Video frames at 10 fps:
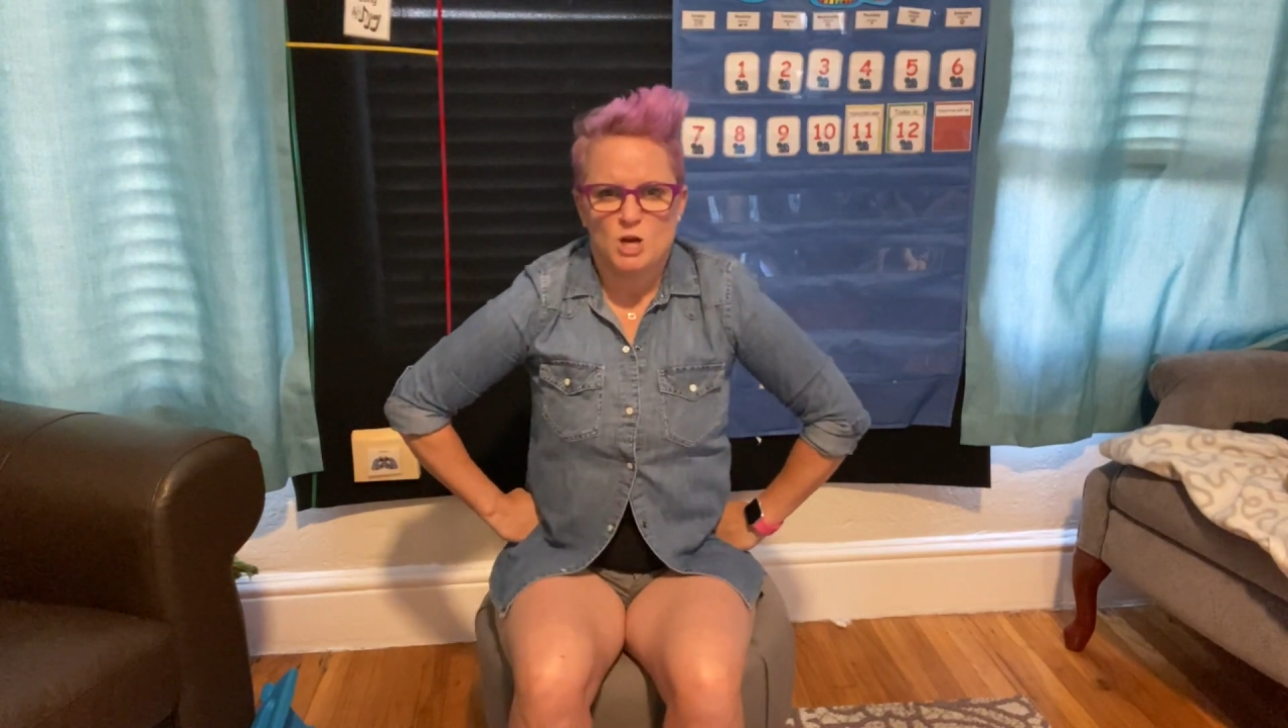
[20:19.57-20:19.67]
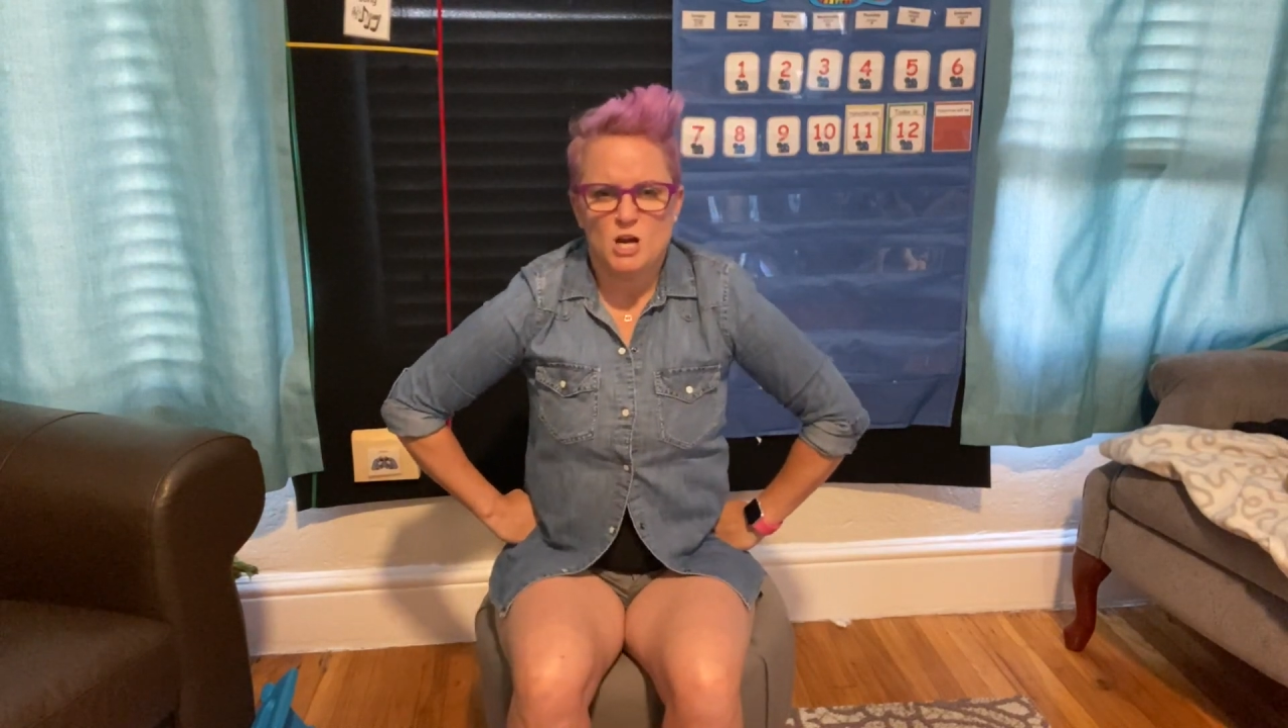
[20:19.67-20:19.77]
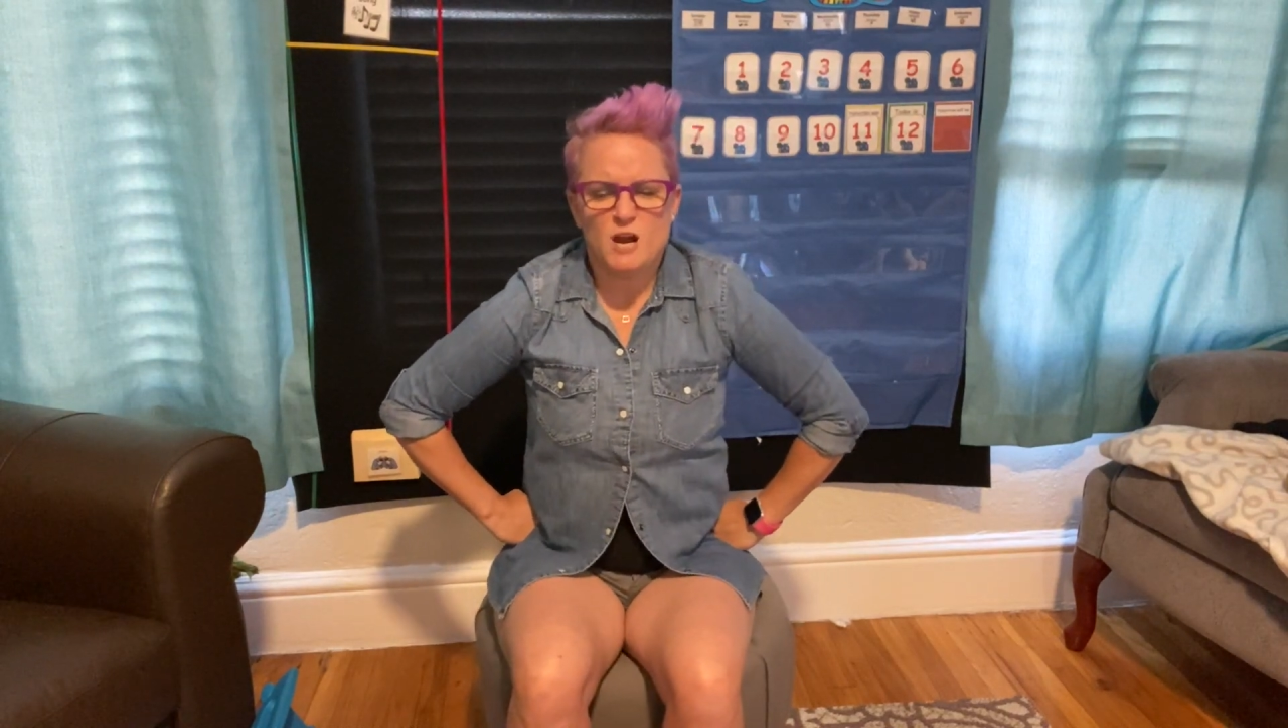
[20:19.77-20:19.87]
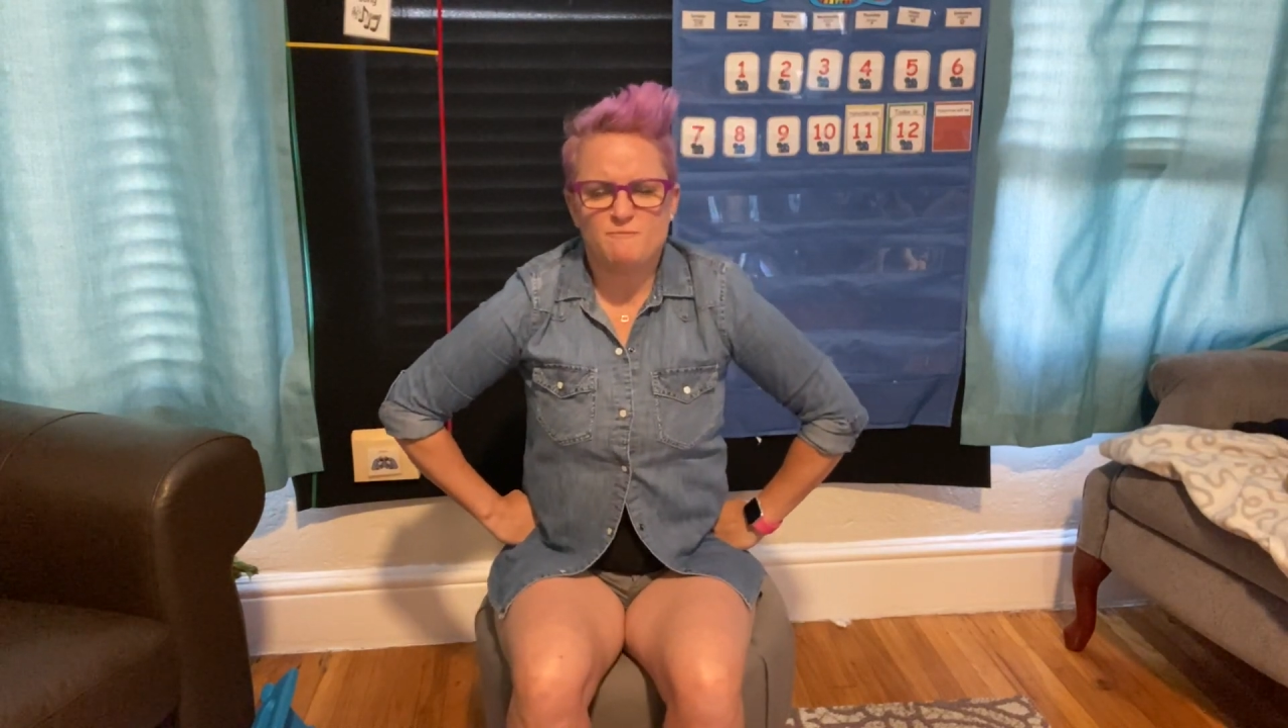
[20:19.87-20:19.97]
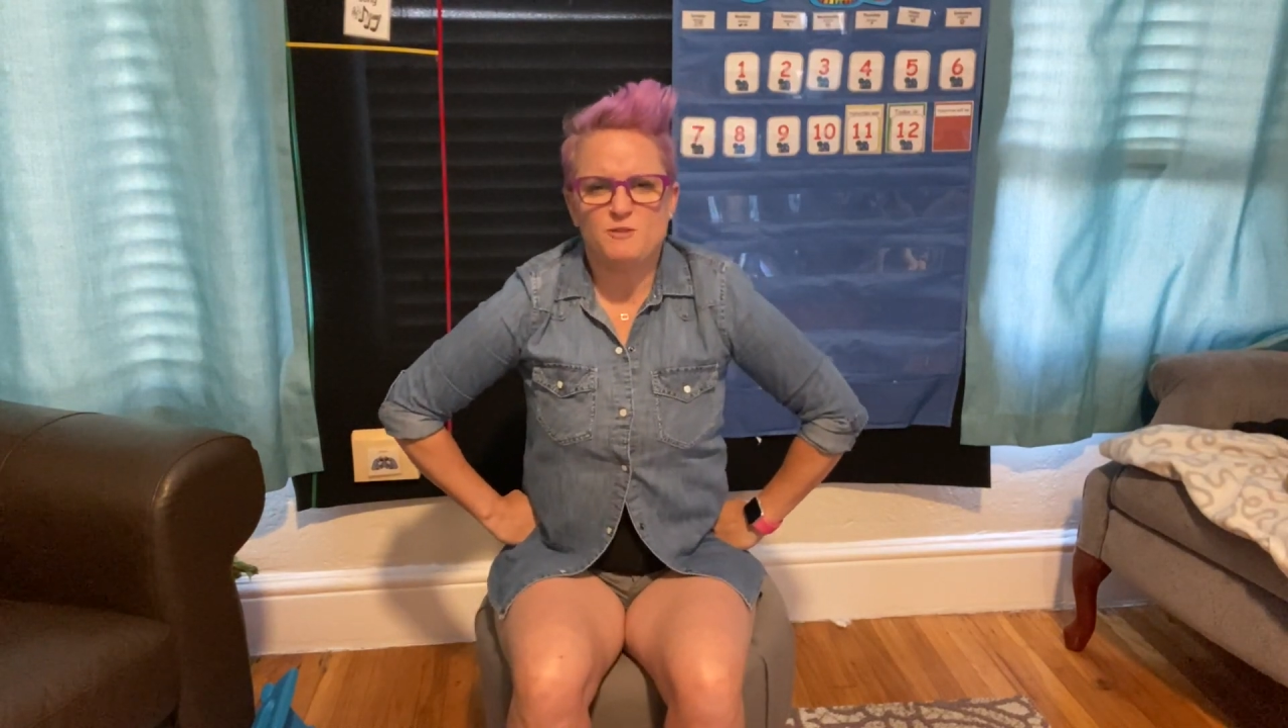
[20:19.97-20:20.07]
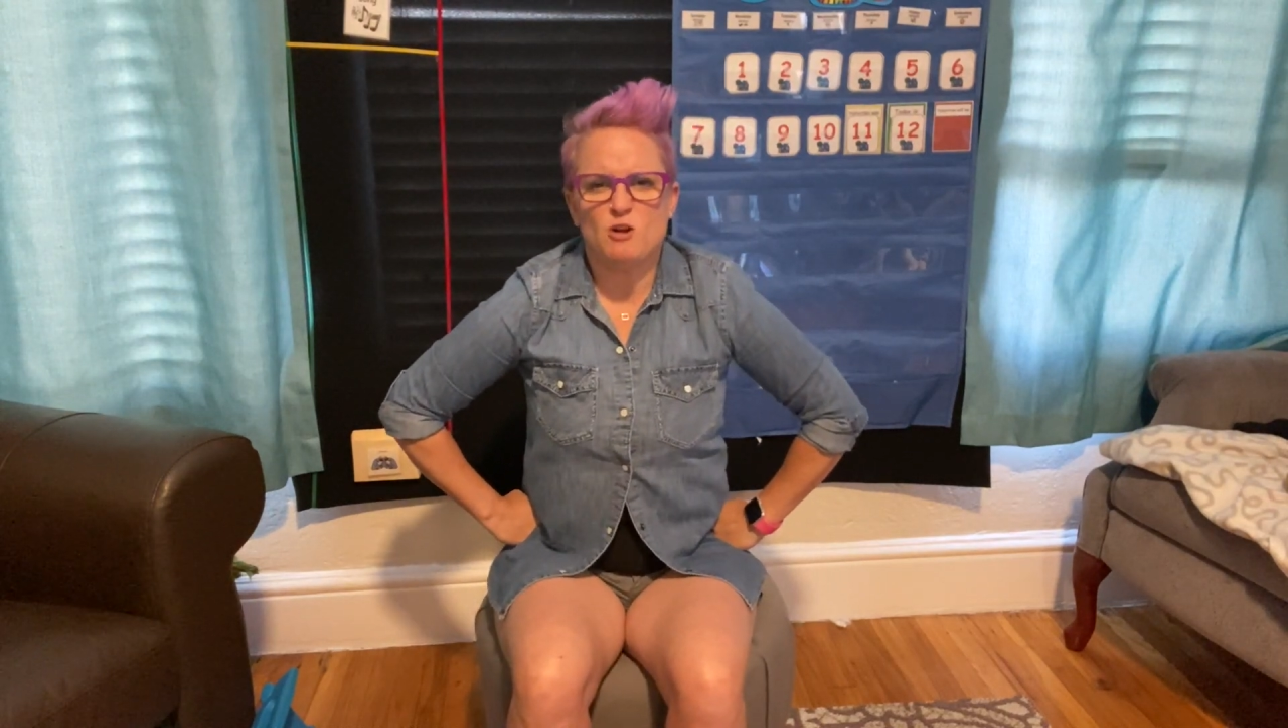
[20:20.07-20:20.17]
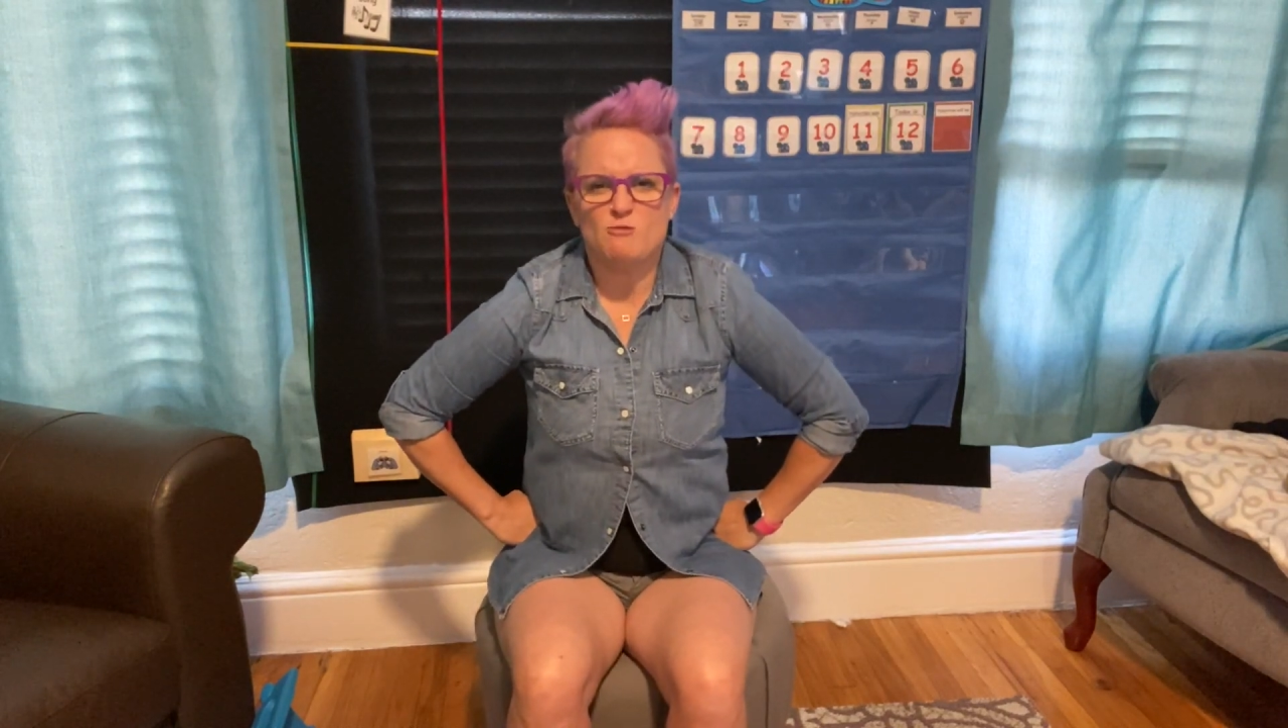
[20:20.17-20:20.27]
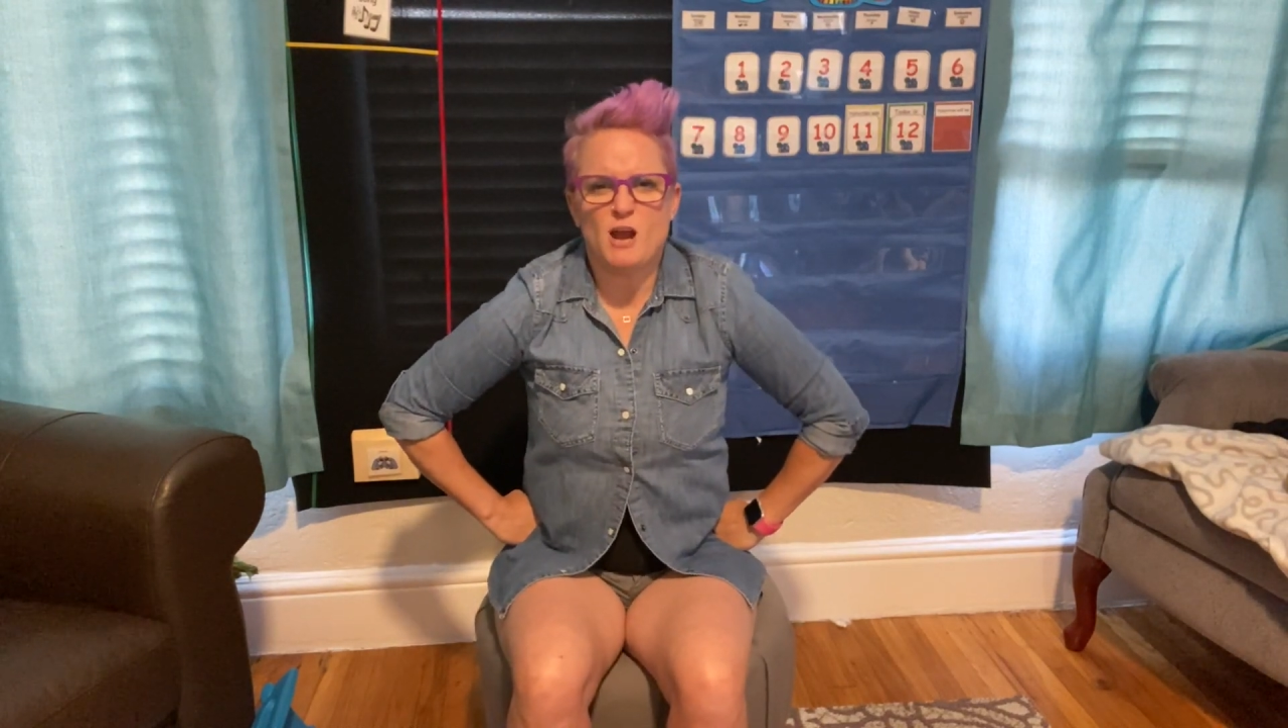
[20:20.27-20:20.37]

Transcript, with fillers: If you're